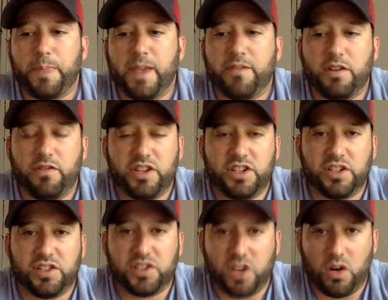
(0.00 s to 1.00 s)
If you're fishing
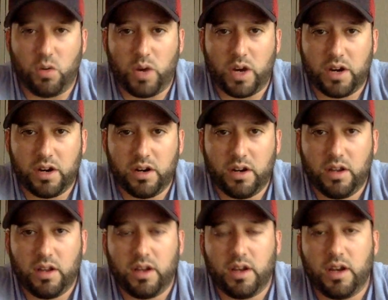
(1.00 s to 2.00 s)
saltwater
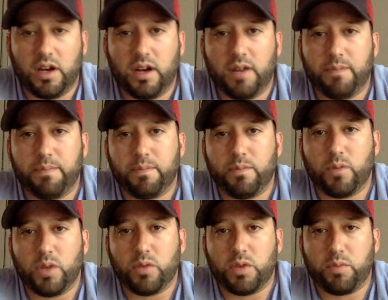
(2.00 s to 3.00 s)

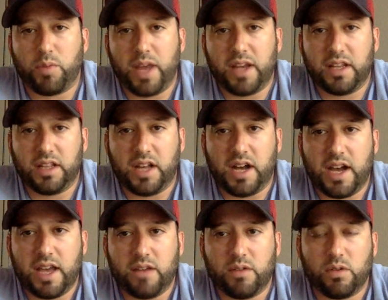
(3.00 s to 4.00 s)
with braided
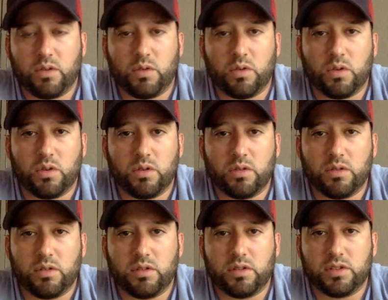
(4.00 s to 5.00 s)
line or
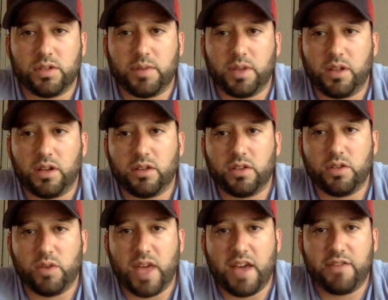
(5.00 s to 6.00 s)
something along
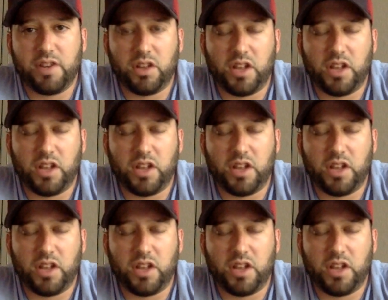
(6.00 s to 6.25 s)
heavier